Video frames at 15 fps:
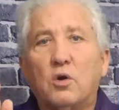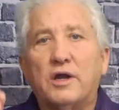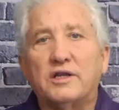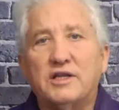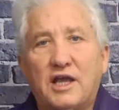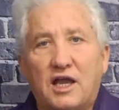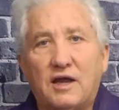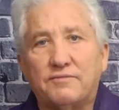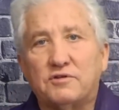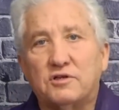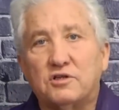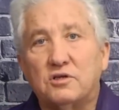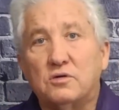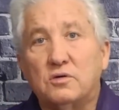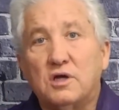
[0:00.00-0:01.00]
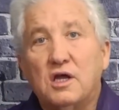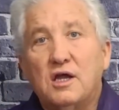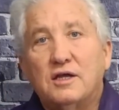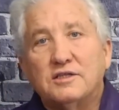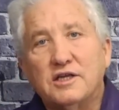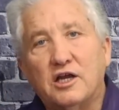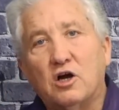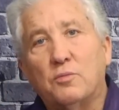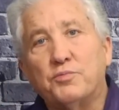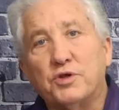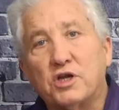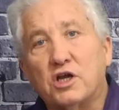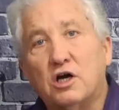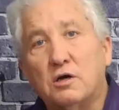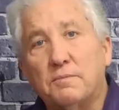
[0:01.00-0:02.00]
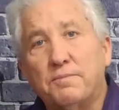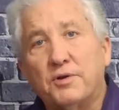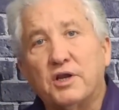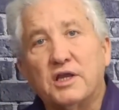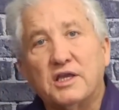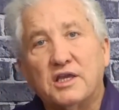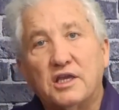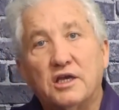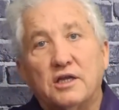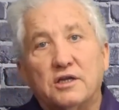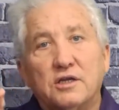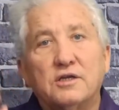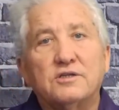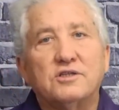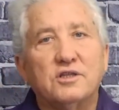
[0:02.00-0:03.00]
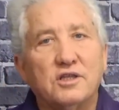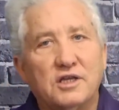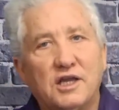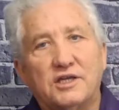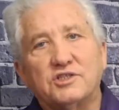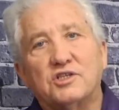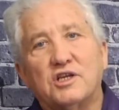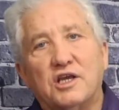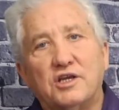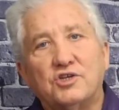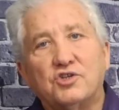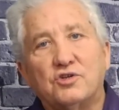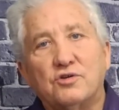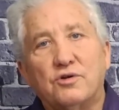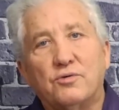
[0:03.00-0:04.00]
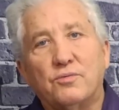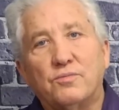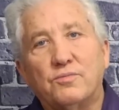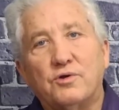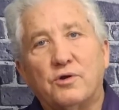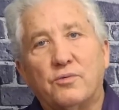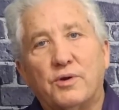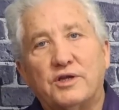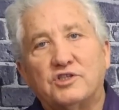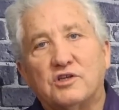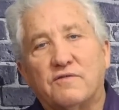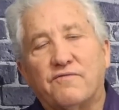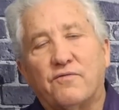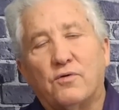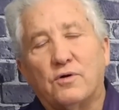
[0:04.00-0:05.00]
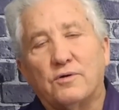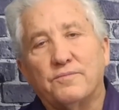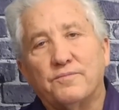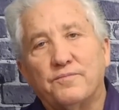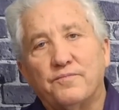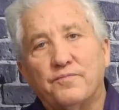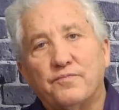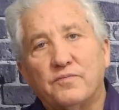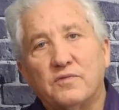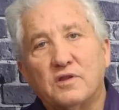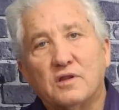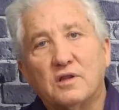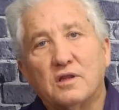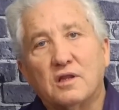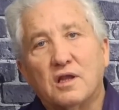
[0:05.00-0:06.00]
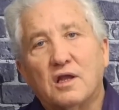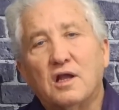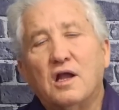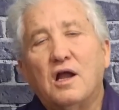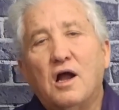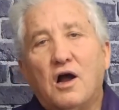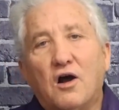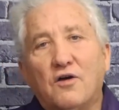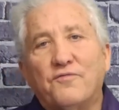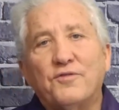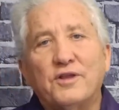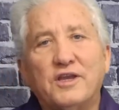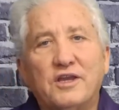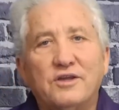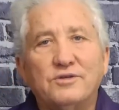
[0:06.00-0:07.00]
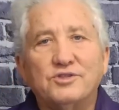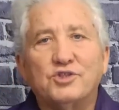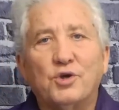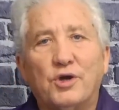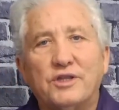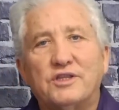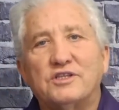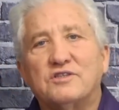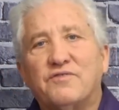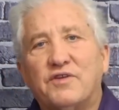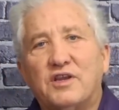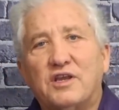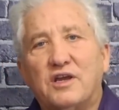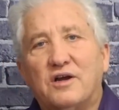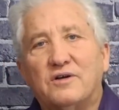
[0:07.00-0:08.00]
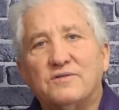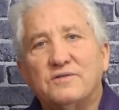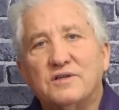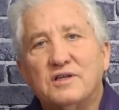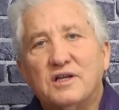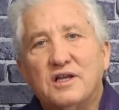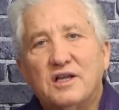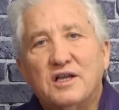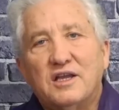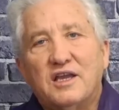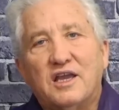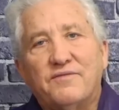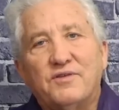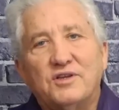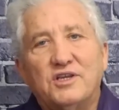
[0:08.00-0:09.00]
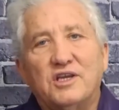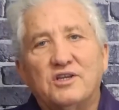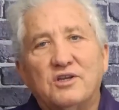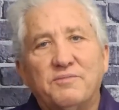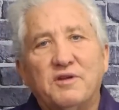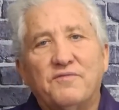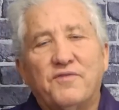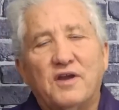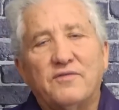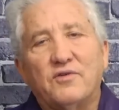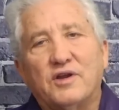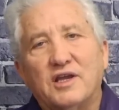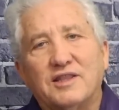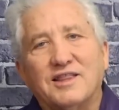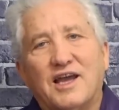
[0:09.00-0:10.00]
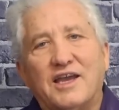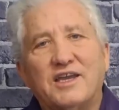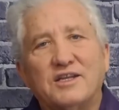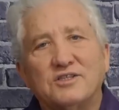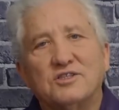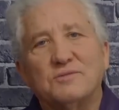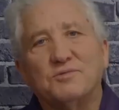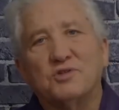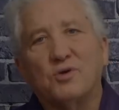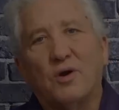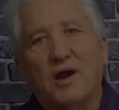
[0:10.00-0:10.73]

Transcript: going to have to do to help the company get to the destination you're, you're reaching for. Hopefully you enjoyed this video. If you did, do me a favor, hit like and subscribe.